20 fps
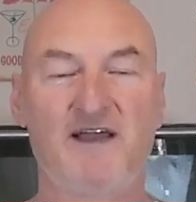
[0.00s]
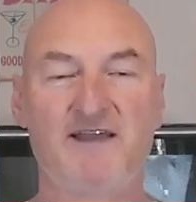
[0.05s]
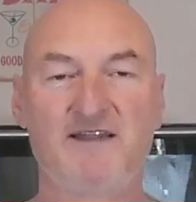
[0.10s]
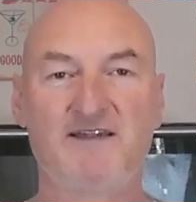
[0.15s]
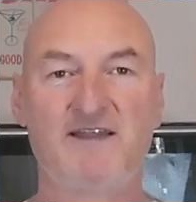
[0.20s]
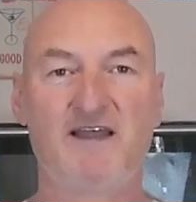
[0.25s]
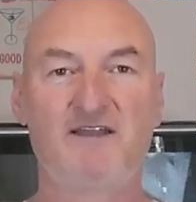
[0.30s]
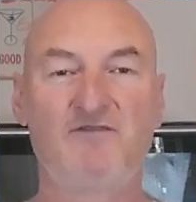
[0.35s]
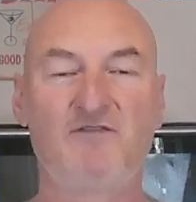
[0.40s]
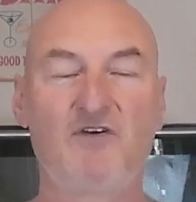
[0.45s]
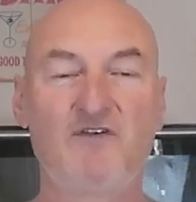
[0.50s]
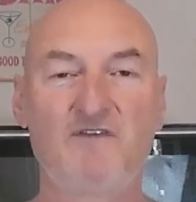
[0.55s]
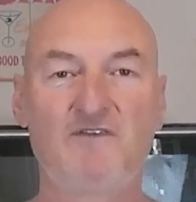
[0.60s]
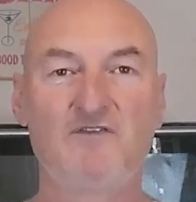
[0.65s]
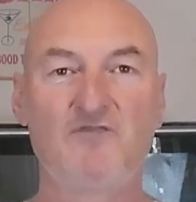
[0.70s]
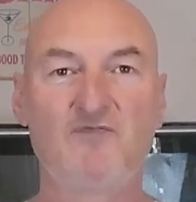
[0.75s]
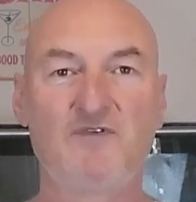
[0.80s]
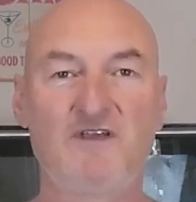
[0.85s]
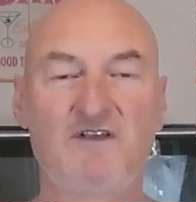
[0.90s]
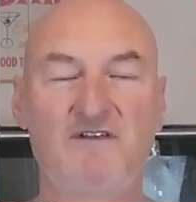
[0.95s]
And that was
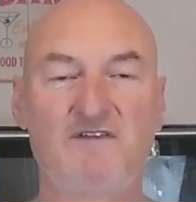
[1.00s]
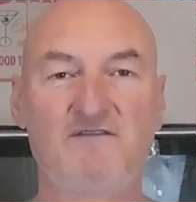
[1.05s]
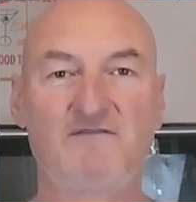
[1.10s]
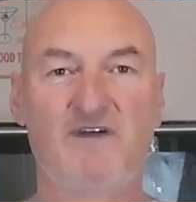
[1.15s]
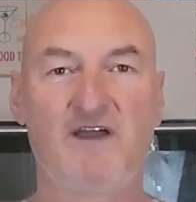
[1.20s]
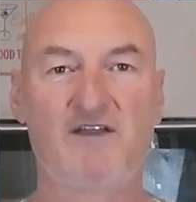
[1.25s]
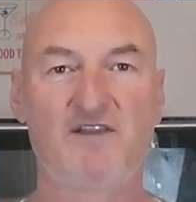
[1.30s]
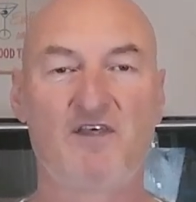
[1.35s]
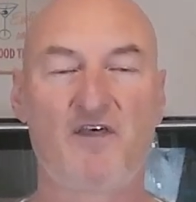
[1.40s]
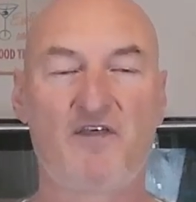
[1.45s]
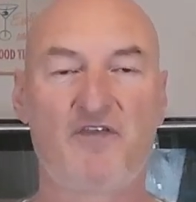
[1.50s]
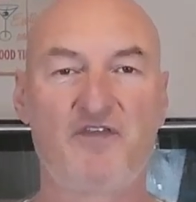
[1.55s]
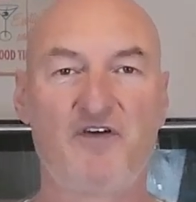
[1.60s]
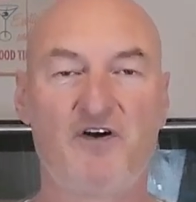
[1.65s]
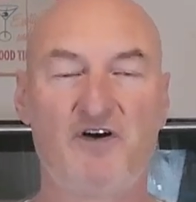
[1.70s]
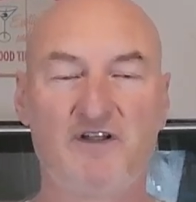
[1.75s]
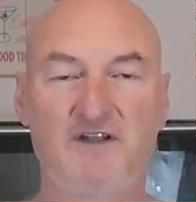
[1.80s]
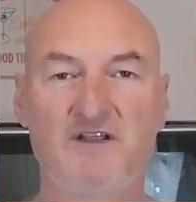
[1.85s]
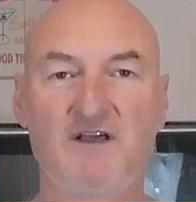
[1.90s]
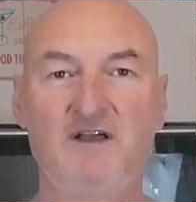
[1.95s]
the reason why they
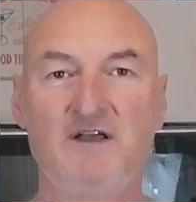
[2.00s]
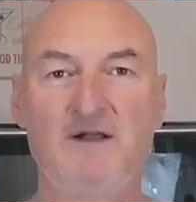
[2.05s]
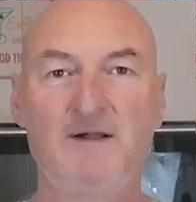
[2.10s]
thought,